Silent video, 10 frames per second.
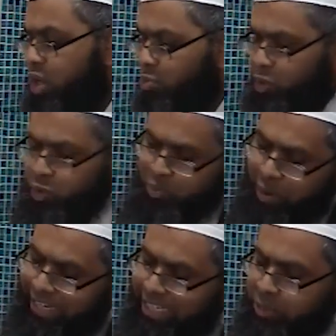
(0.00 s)
which was
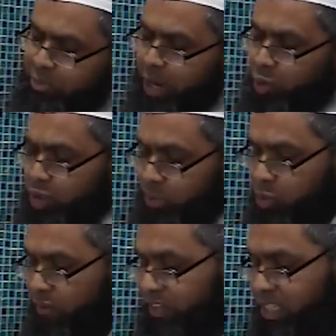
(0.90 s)
practiced by all the
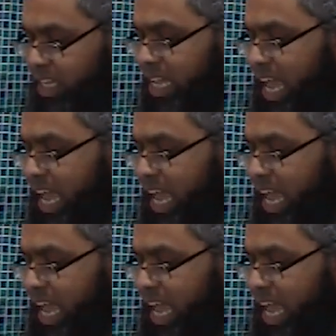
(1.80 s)
prophets